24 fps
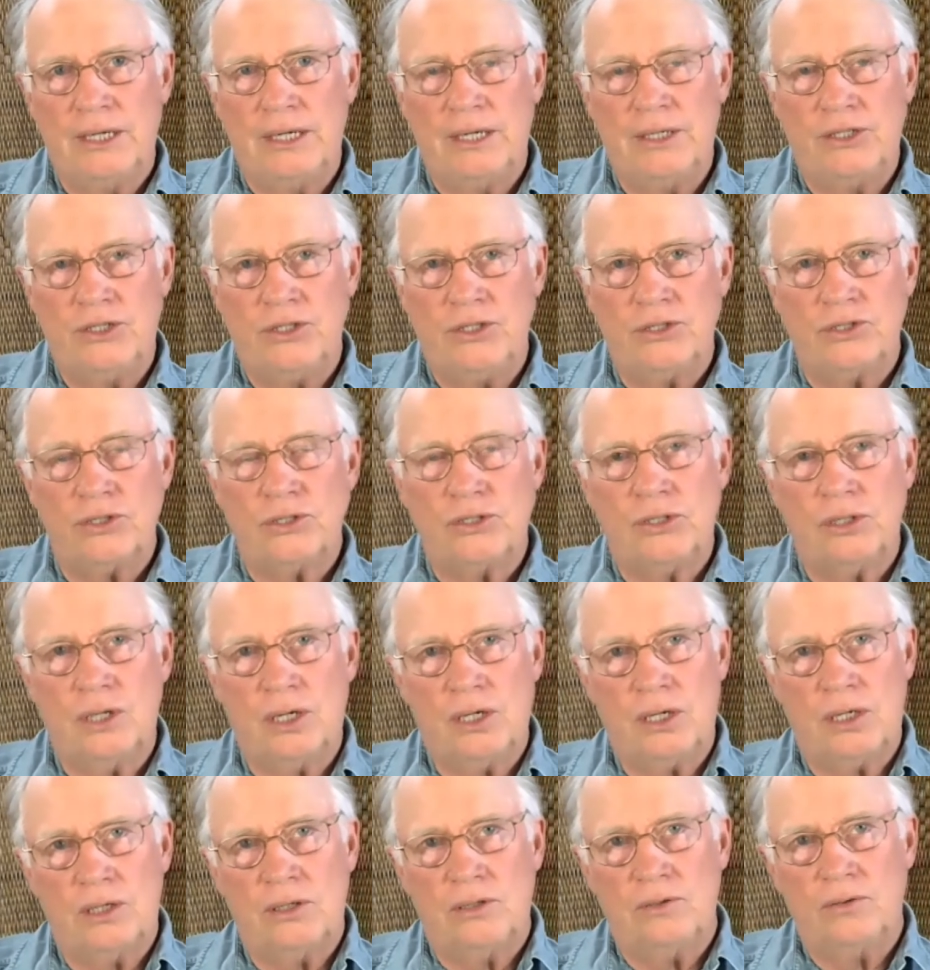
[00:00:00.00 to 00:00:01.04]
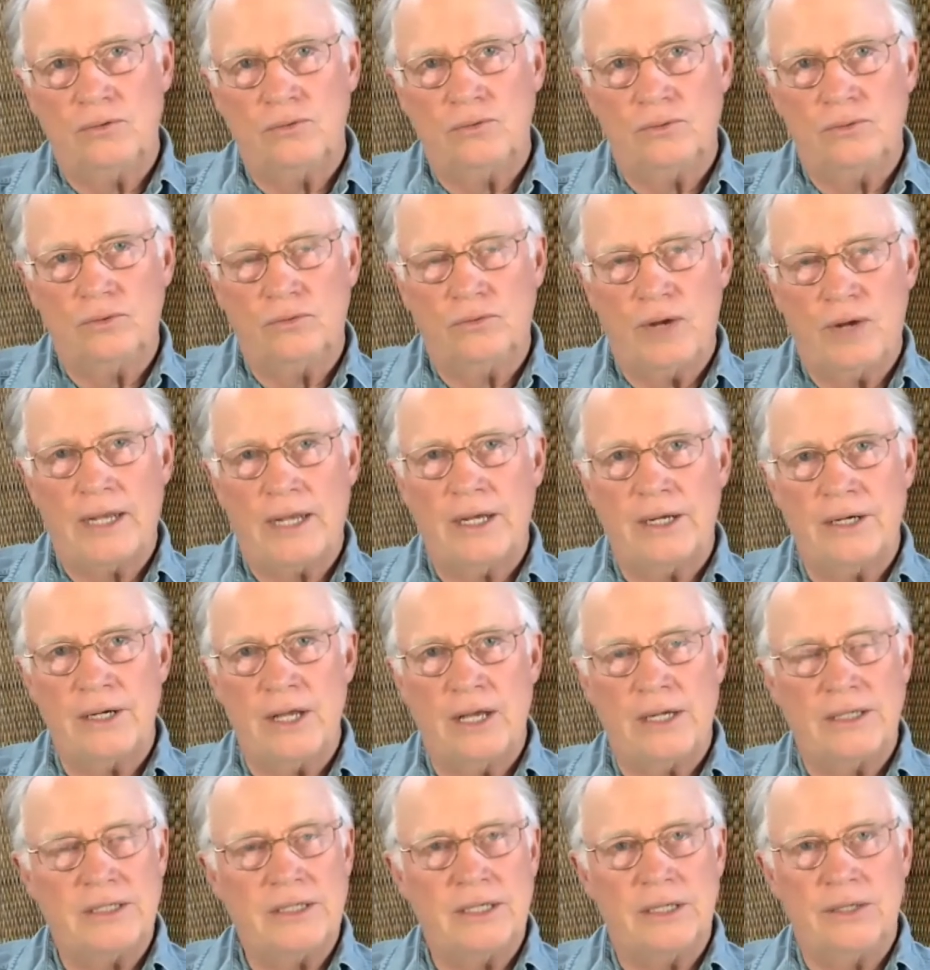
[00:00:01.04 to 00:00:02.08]
It just
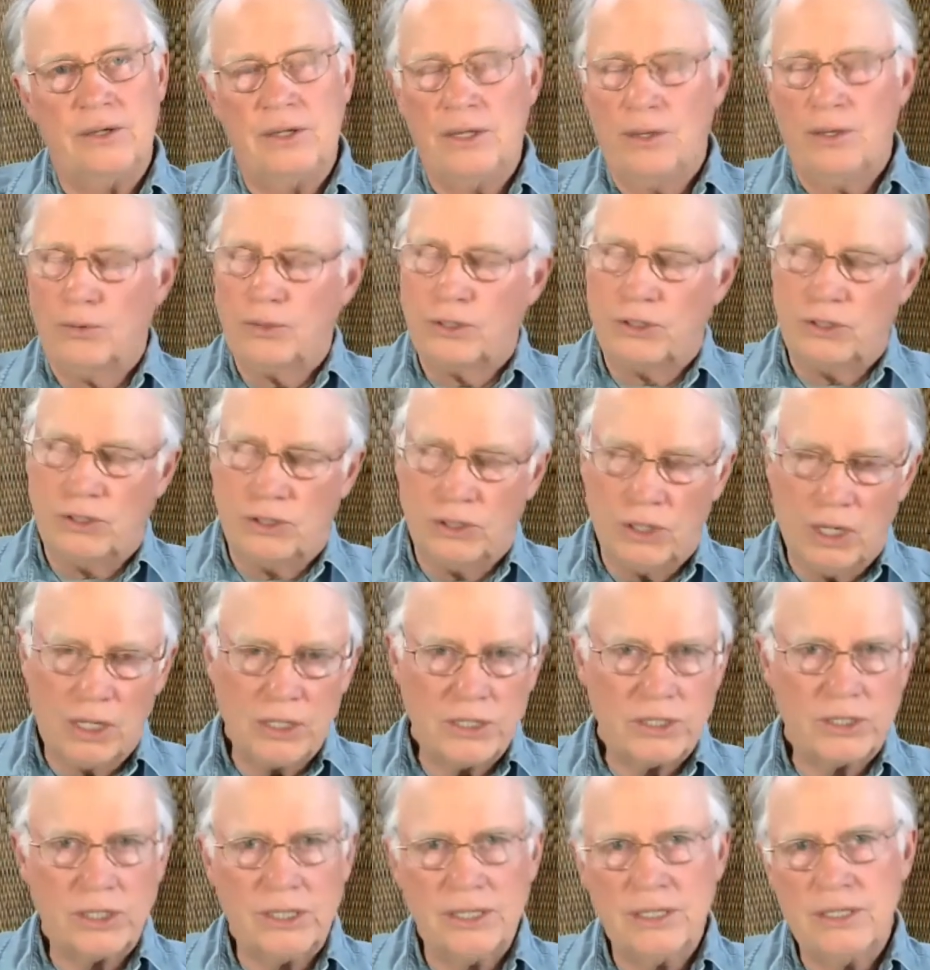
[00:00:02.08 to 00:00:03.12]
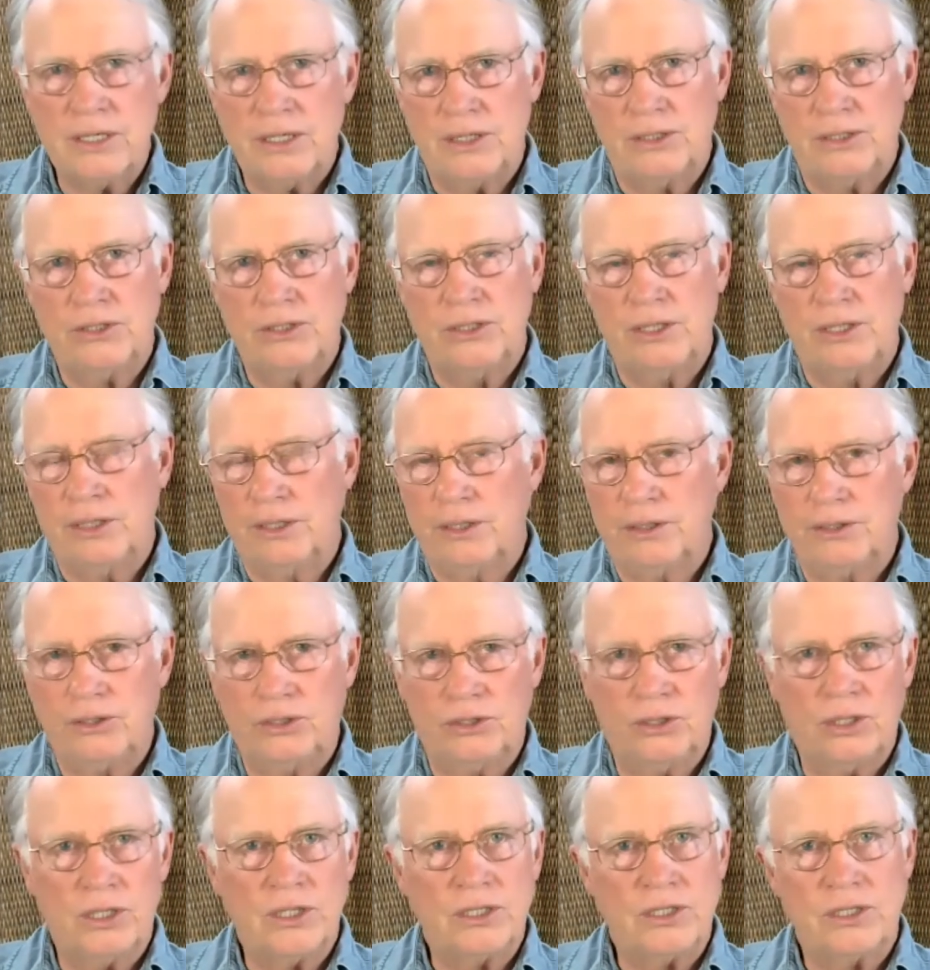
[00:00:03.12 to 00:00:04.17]
recognized that it was just conditioning,
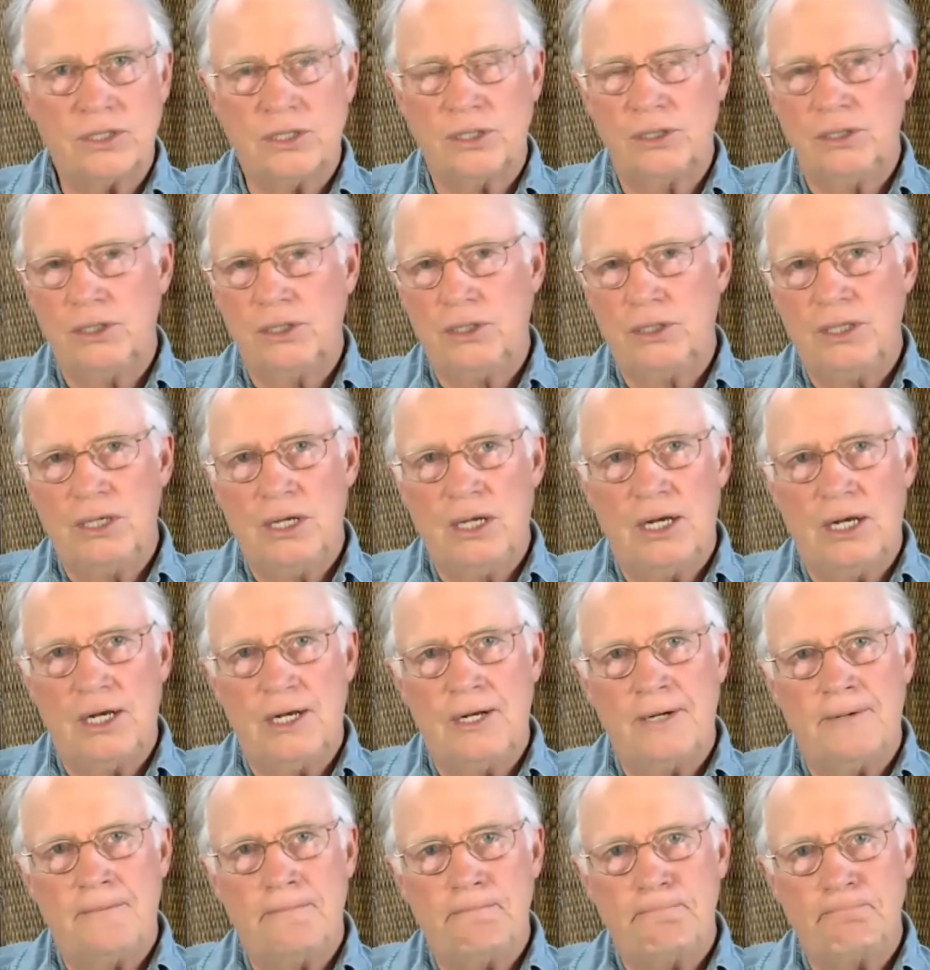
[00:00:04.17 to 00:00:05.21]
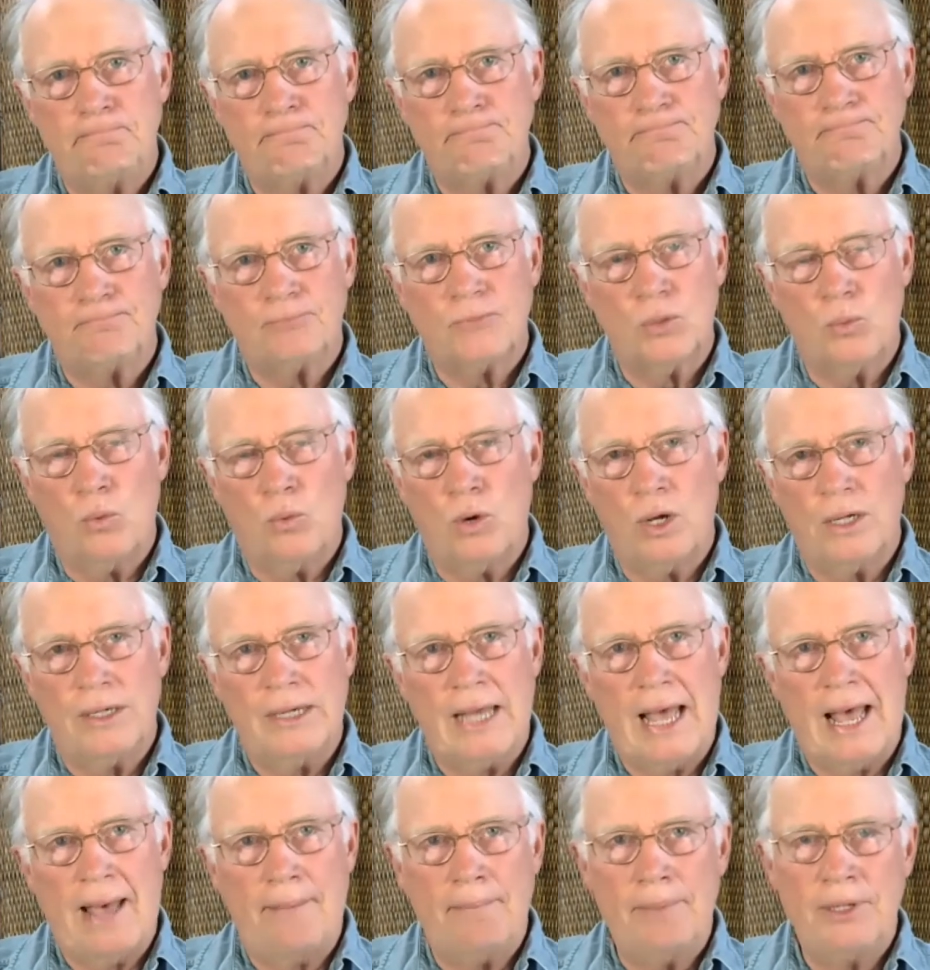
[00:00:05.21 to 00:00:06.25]
just um, what
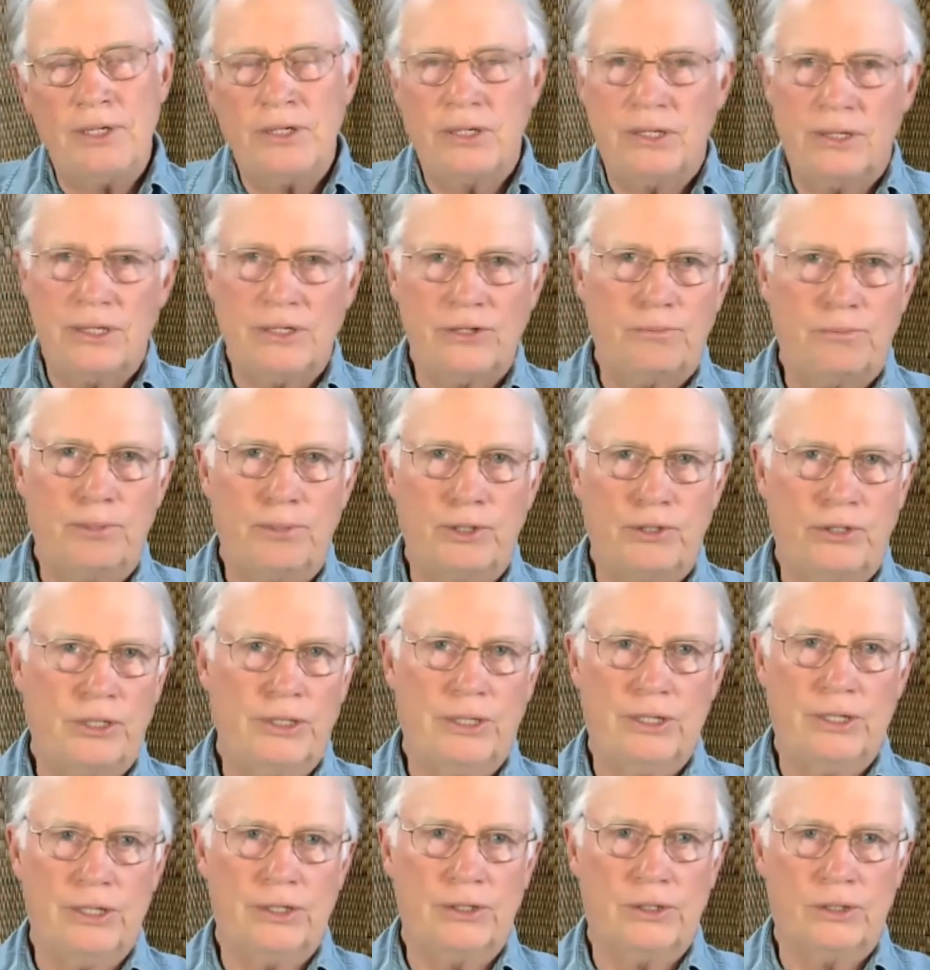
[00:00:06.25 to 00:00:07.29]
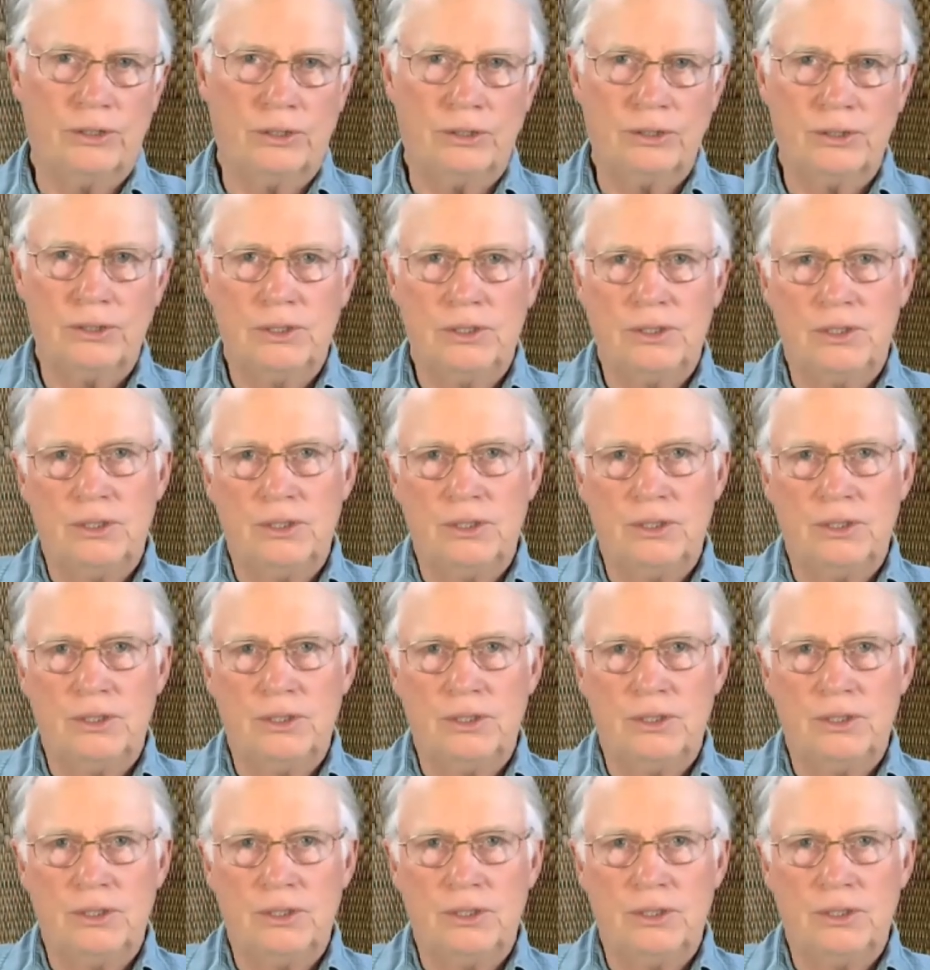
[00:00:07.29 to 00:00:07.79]
happened to this particular